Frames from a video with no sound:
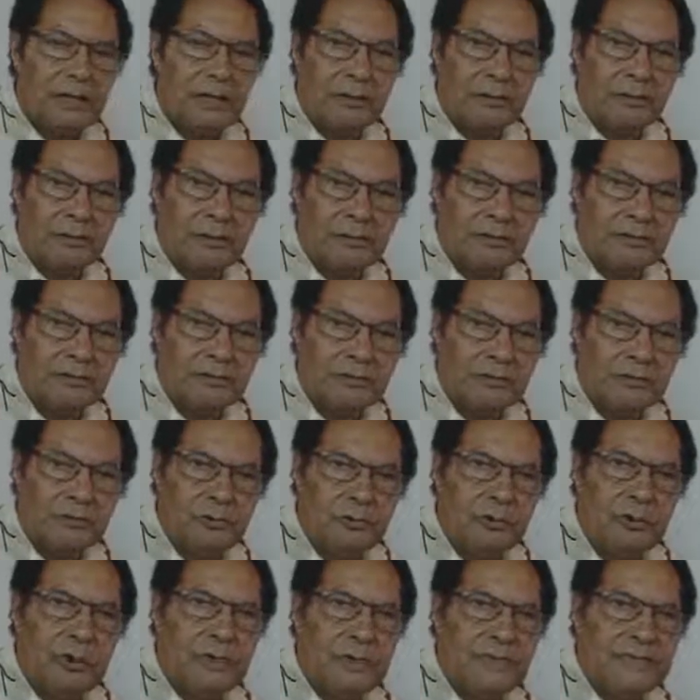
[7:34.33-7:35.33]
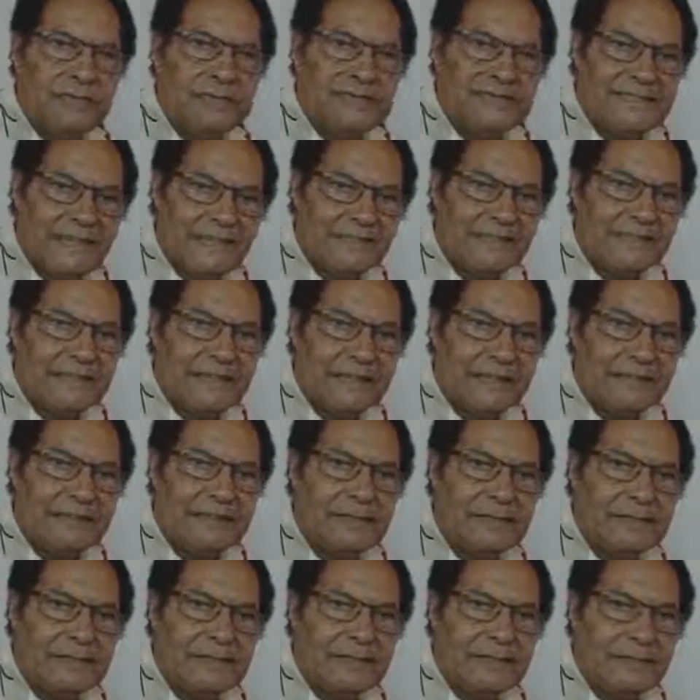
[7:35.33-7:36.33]
are going to set
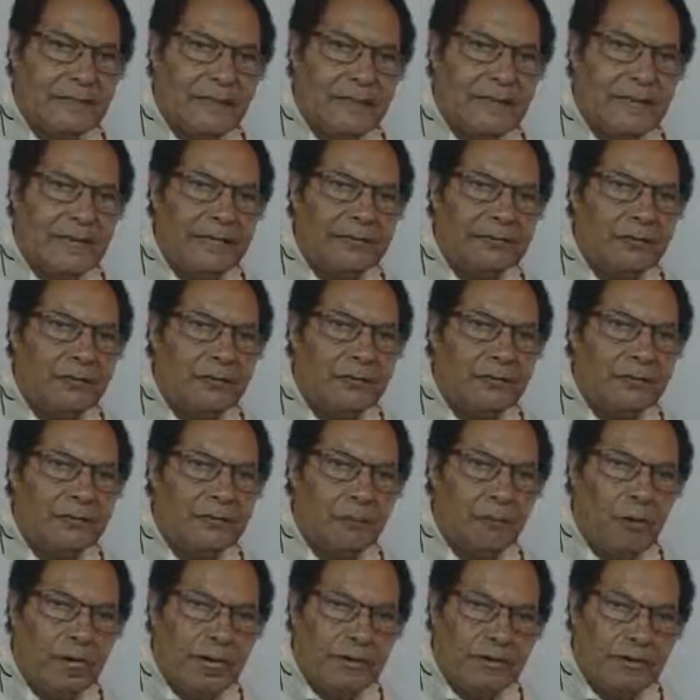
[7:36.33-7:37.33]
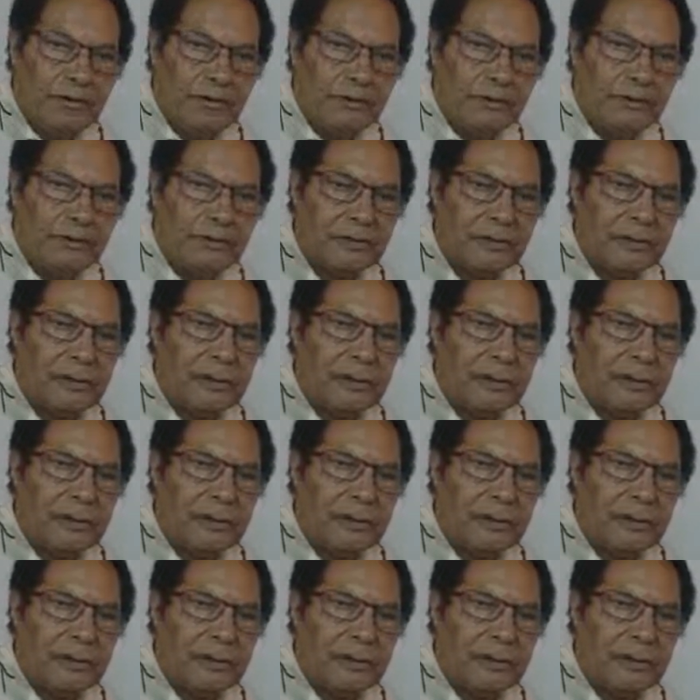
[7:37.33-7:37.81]
and dissipate on the wire.